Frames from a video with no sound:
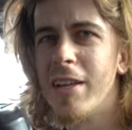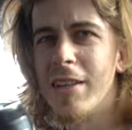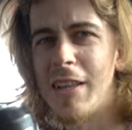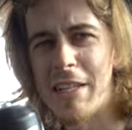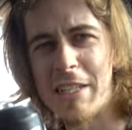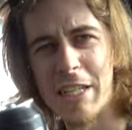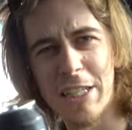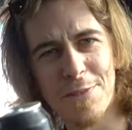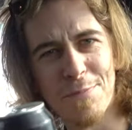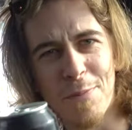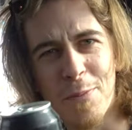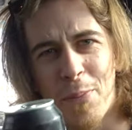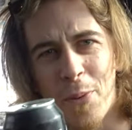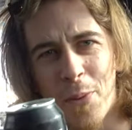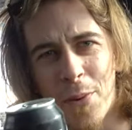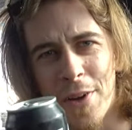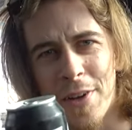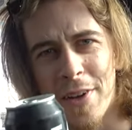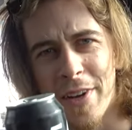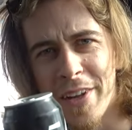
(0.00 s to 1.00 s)
The decimal
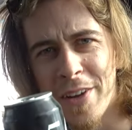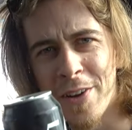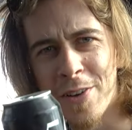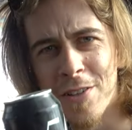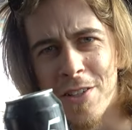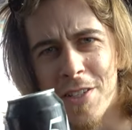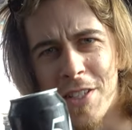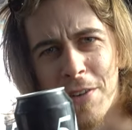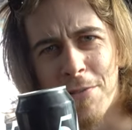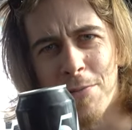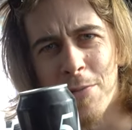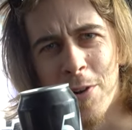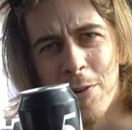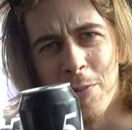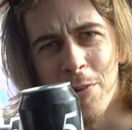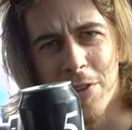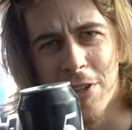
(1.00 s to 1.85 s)
point here is different